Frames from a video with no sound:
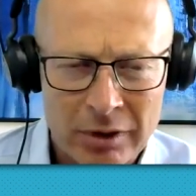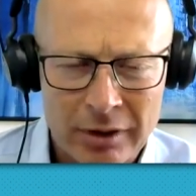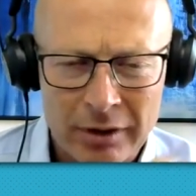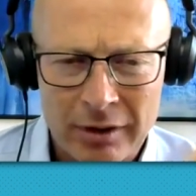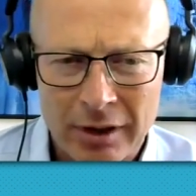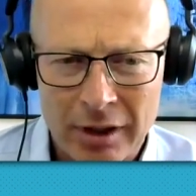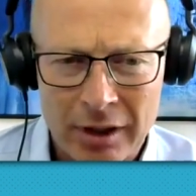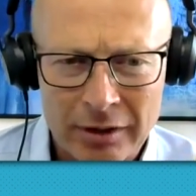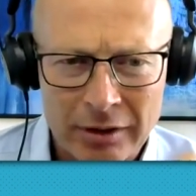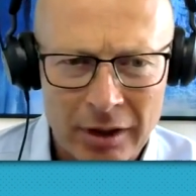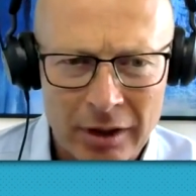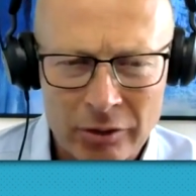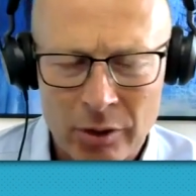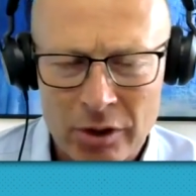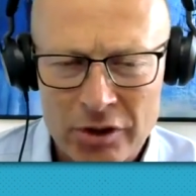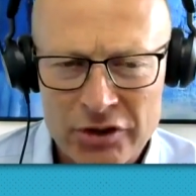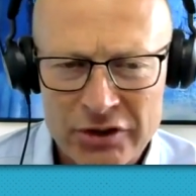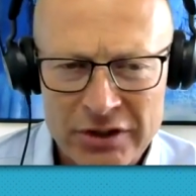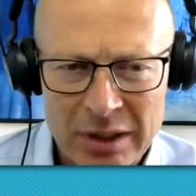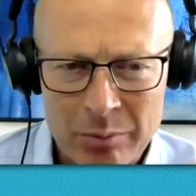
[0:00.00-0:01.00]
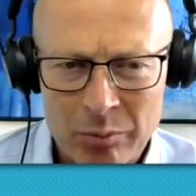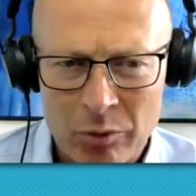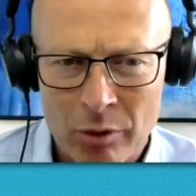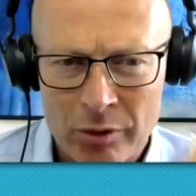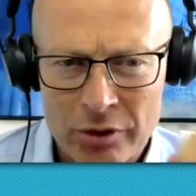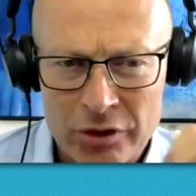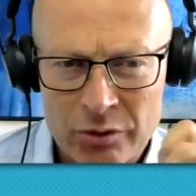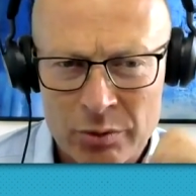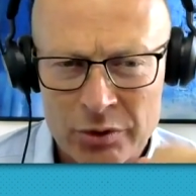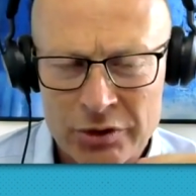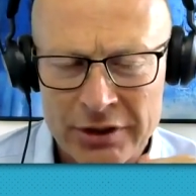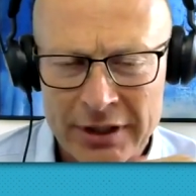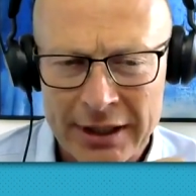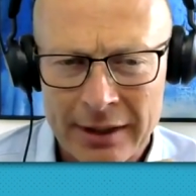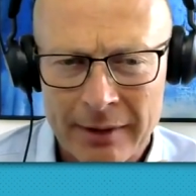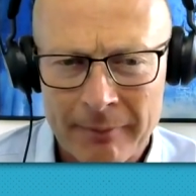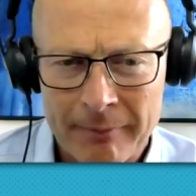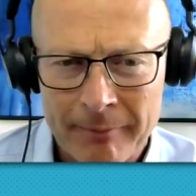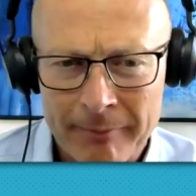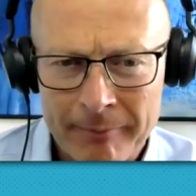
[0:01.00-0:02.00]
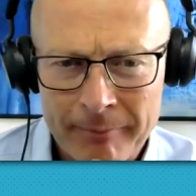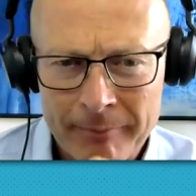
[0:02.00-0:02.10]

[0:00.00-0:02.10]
across state borders was there?